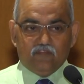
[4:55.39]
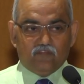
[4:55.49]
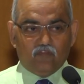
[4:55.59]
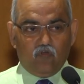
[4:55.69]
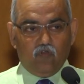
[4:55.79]

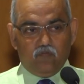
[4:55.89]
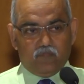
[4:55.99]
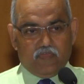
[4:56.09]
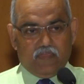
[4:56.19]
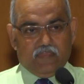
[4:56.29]

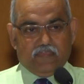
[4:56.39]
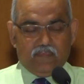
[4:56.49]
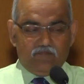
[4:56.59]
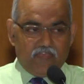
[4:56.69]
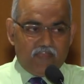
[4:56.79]
So,
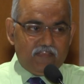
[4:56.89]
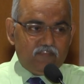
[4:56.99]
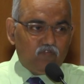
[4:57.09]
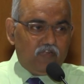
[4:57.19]
if there is